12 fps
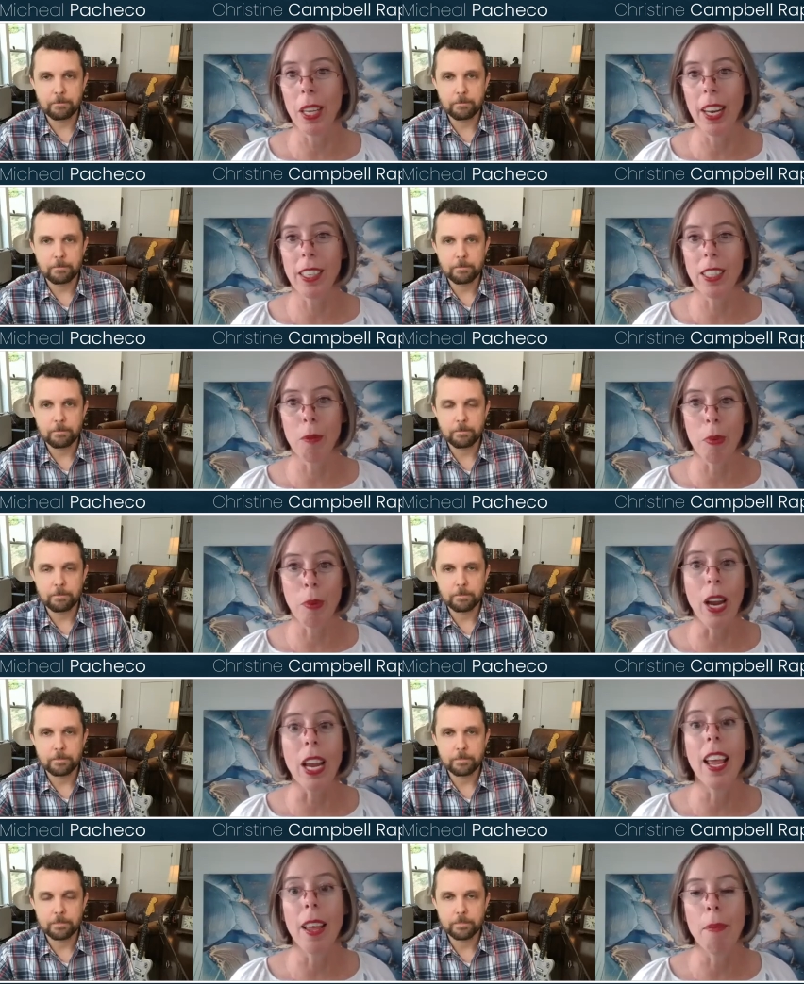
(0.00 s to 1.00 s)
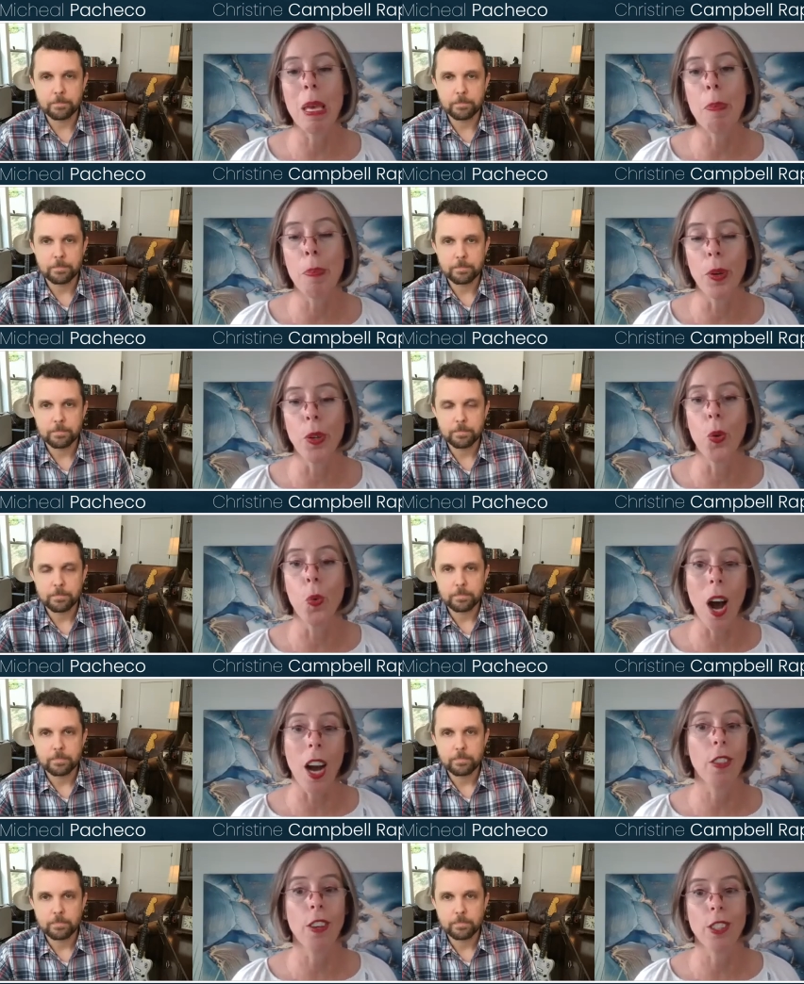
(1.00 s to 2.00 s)
Speaker 1: connect to great people who
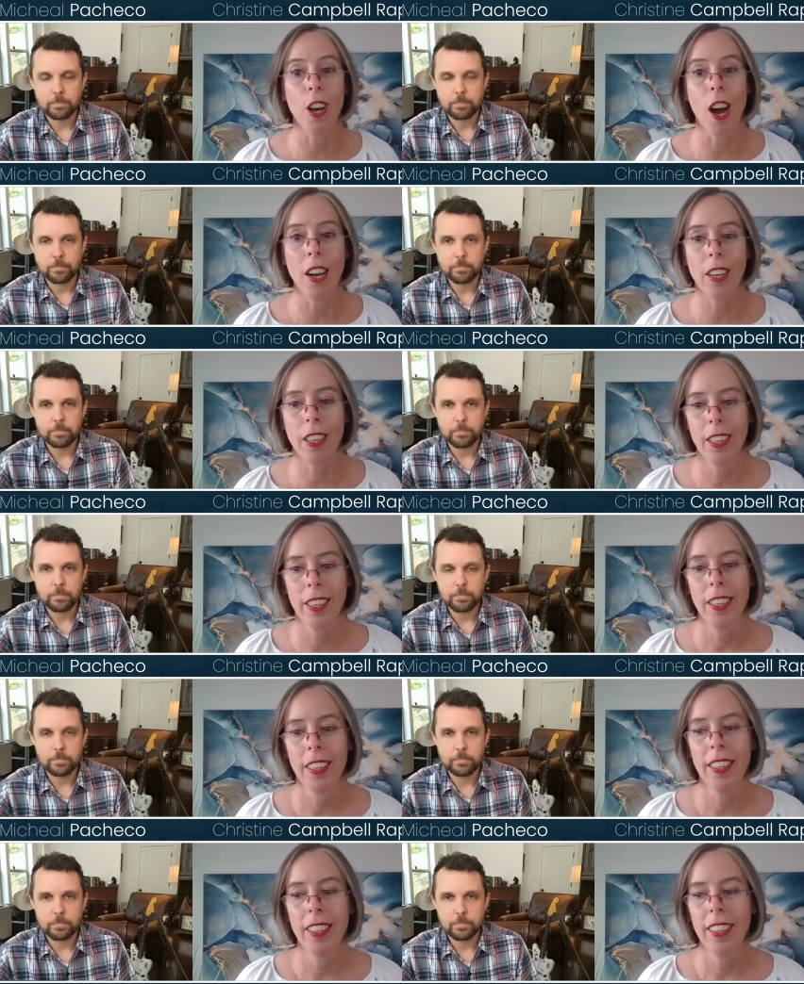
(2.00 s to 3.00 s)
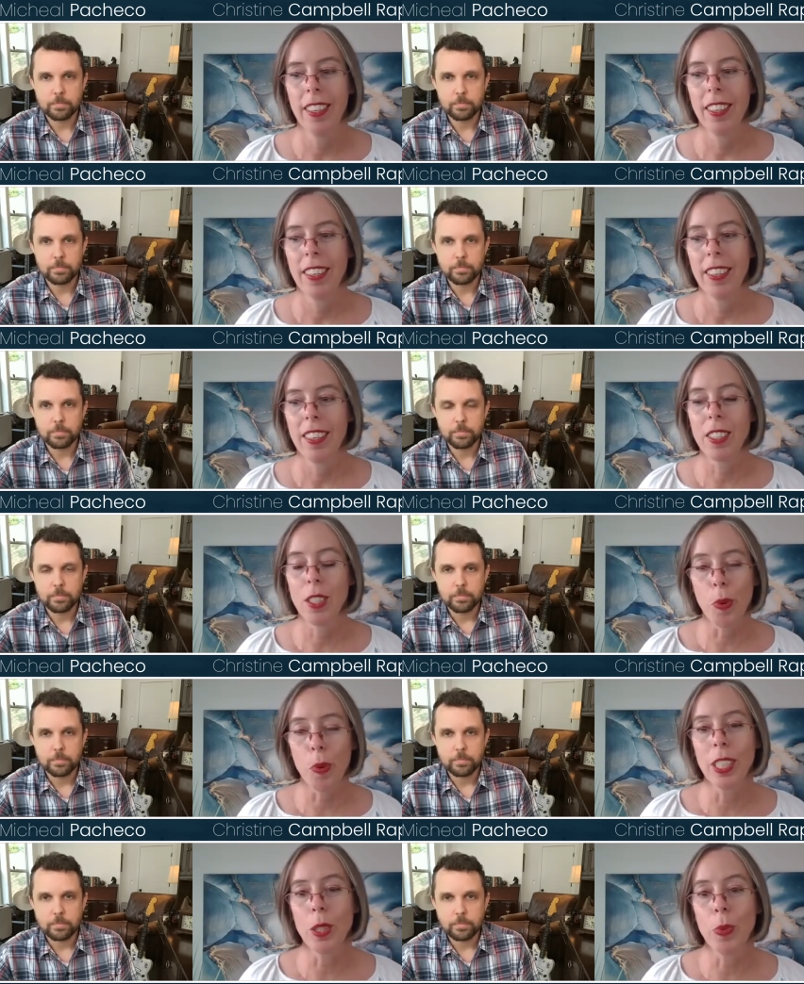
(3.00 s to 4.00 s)
walk their talk, because the
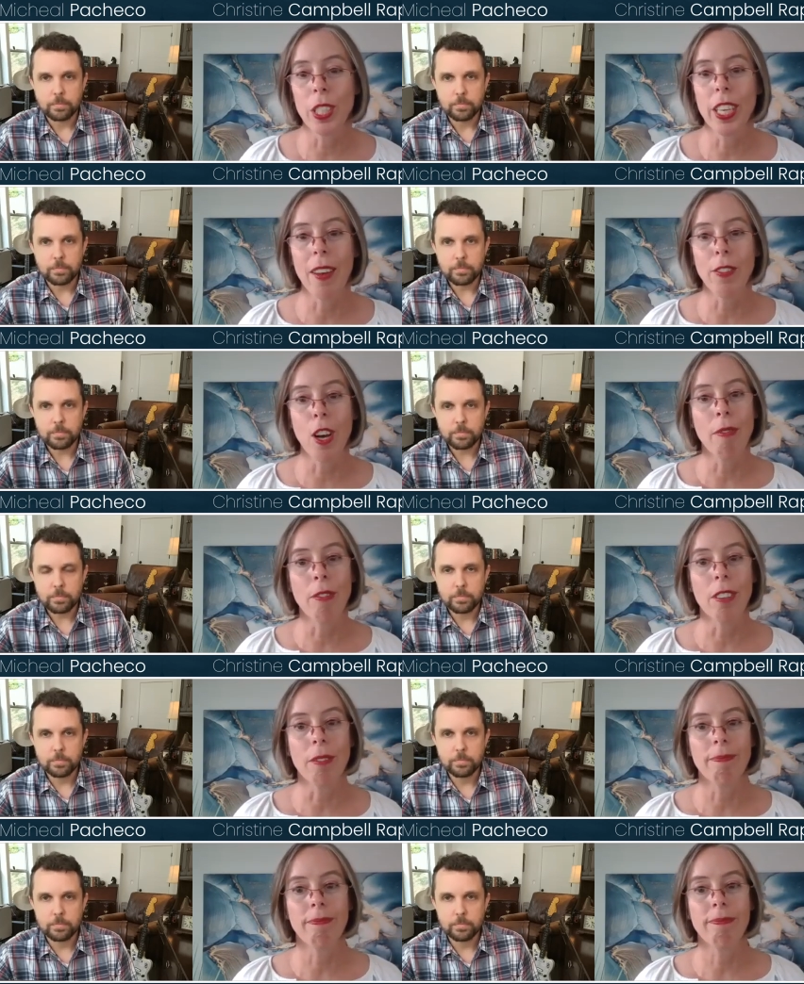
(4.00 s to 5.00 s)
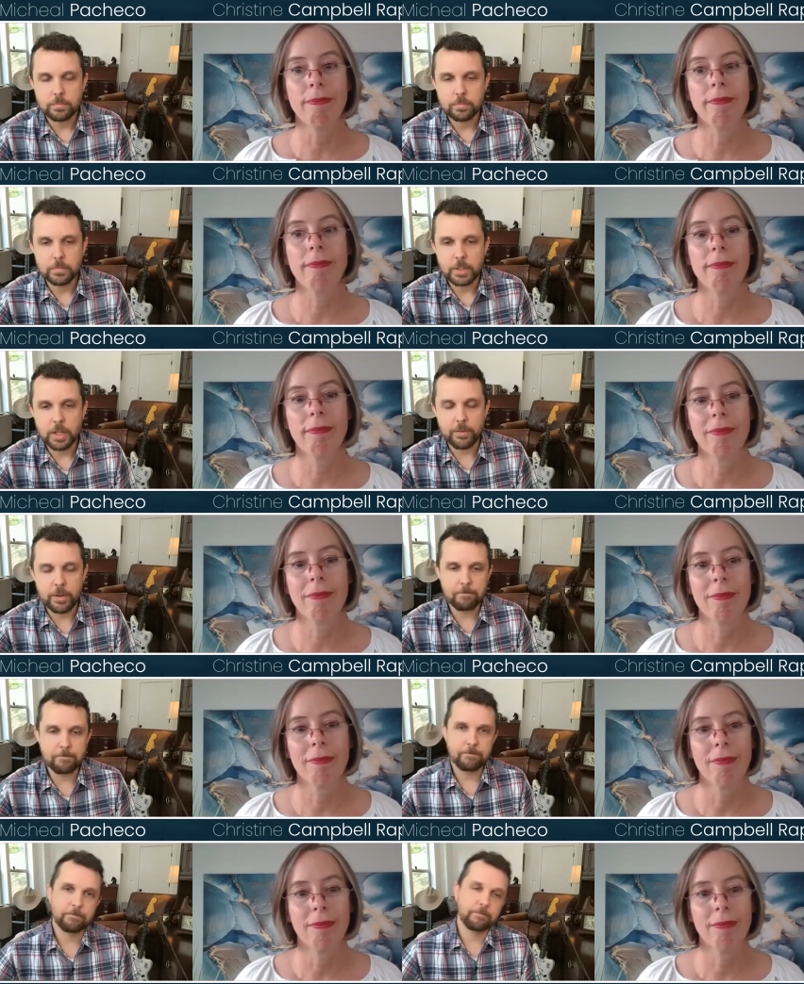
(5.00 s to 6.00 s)
world needs what you have to offer.
Speaker 2: Love
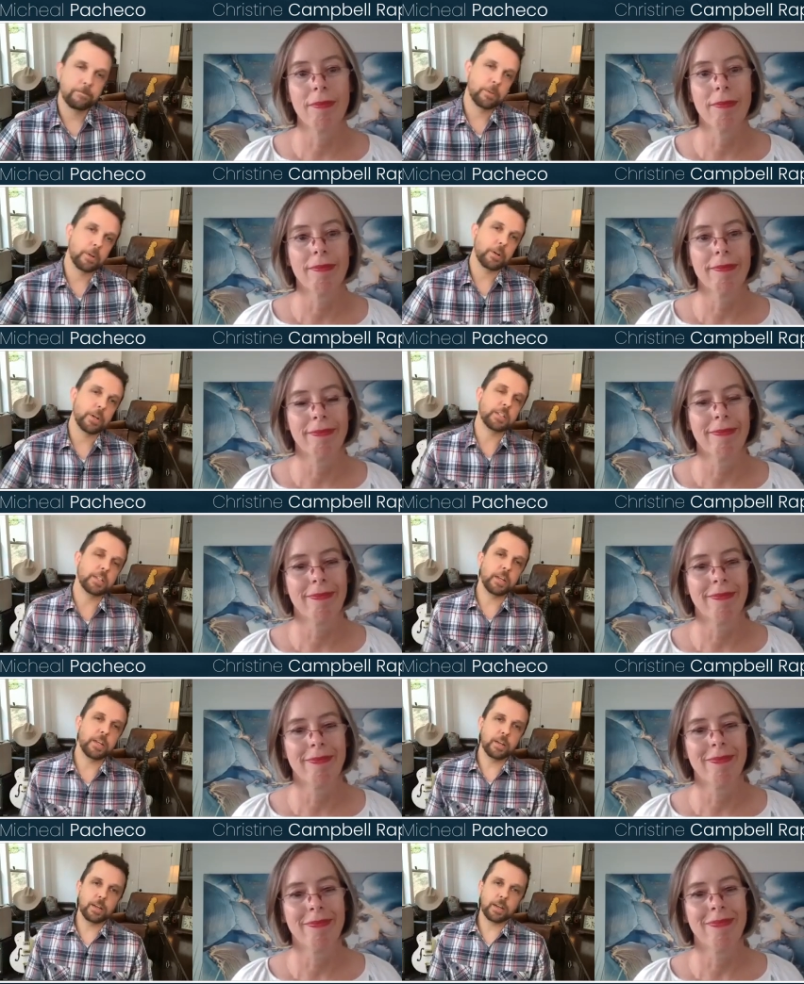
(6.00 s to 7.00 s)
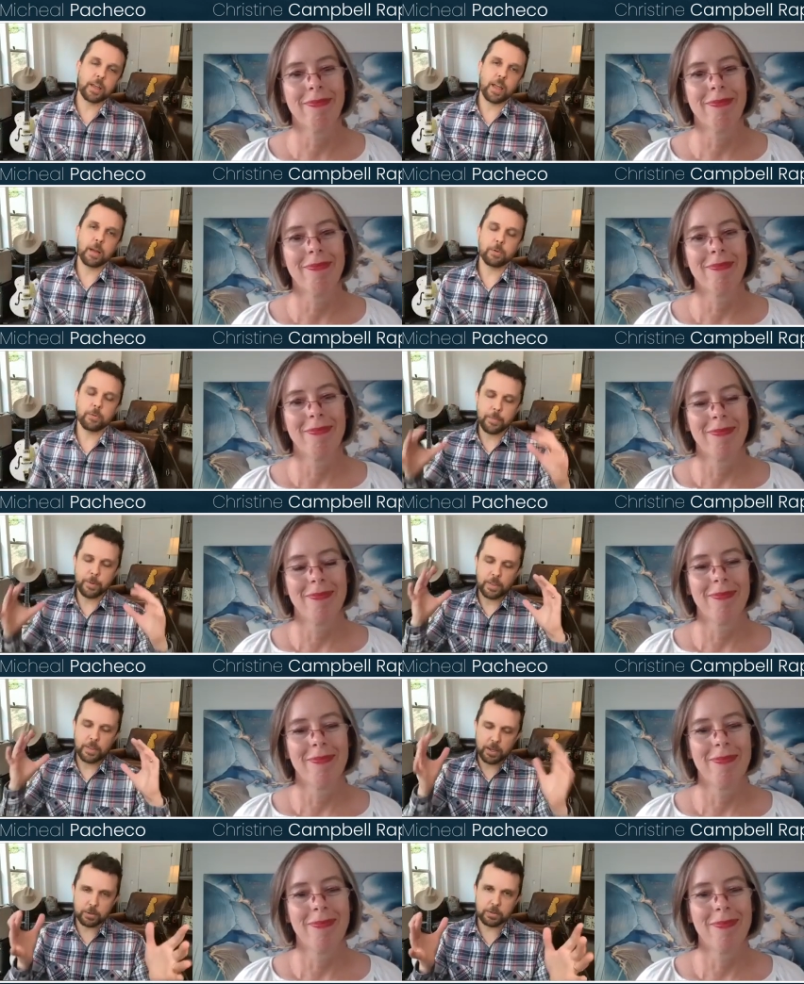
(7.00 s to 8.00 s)
it. Christine Campbell
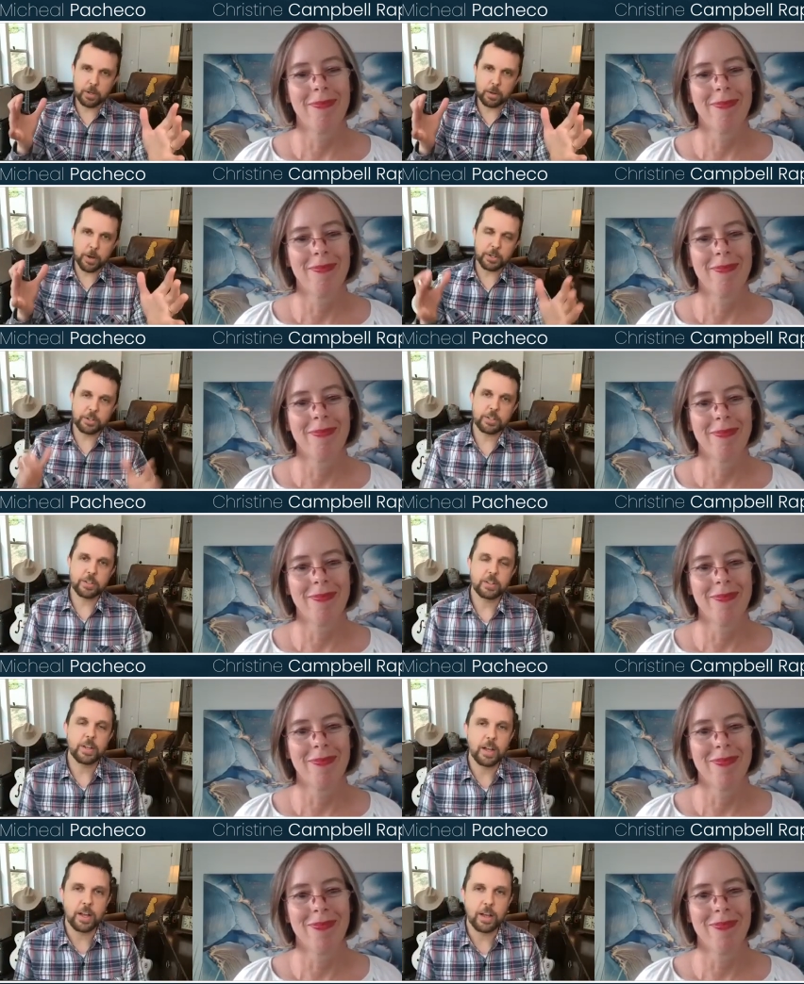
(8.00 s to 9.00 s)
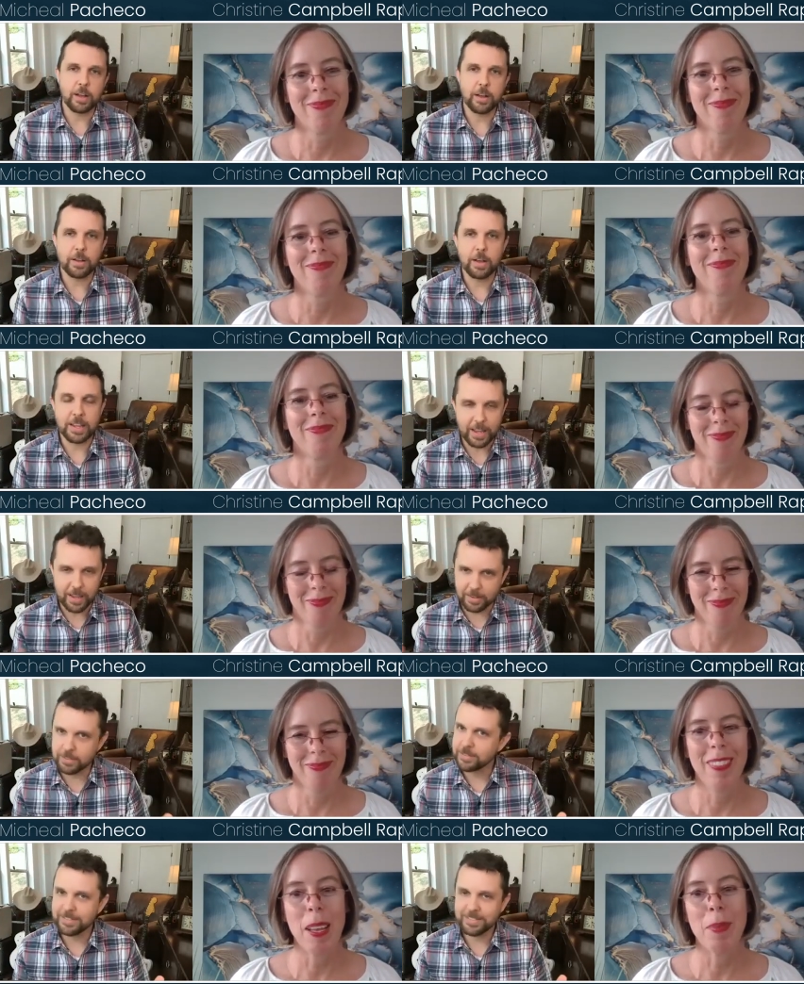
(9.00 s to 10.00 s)
Rapin, thank you so much
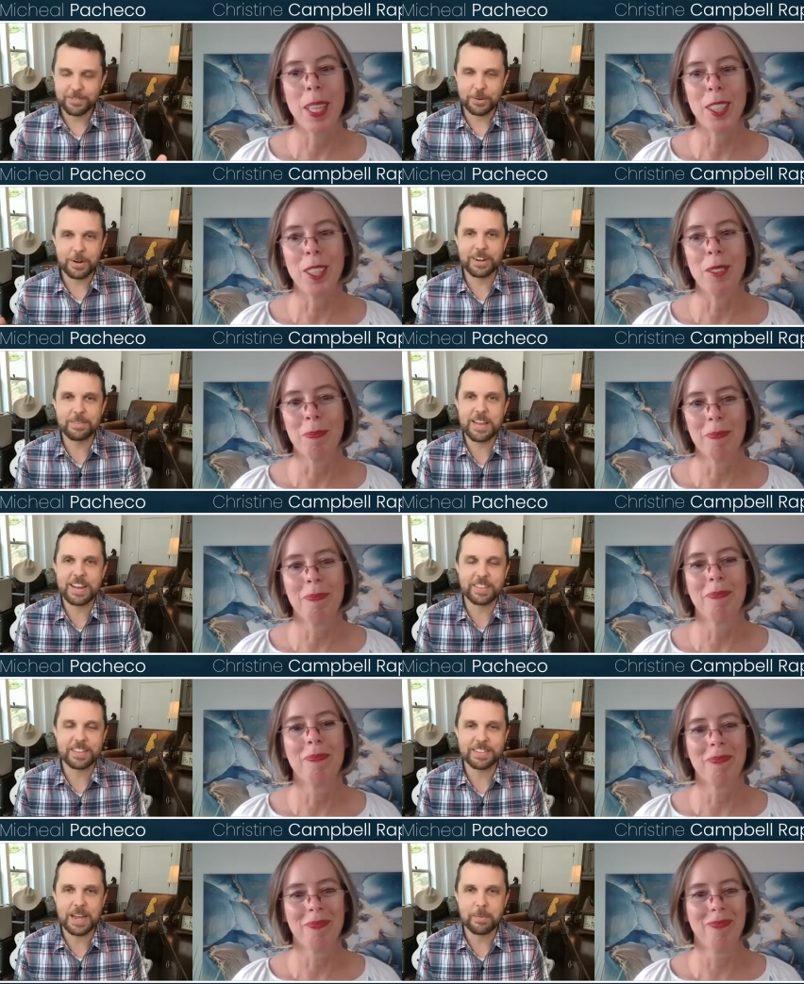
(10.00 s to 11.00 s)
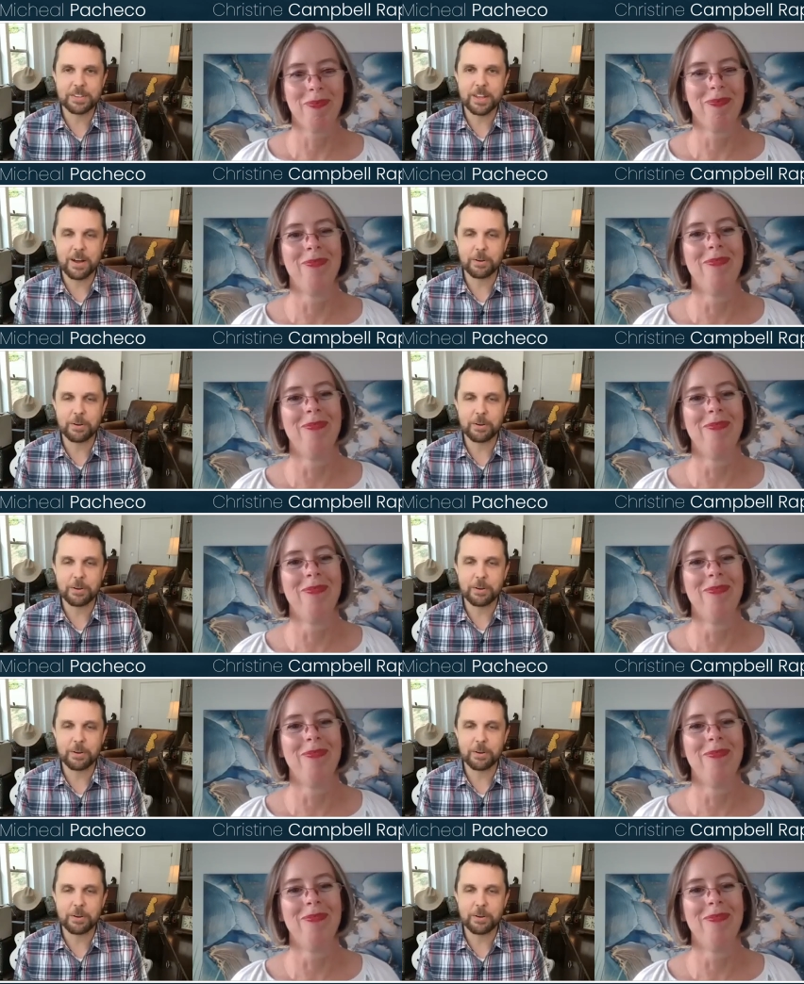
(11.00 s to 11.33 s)
again for making the time to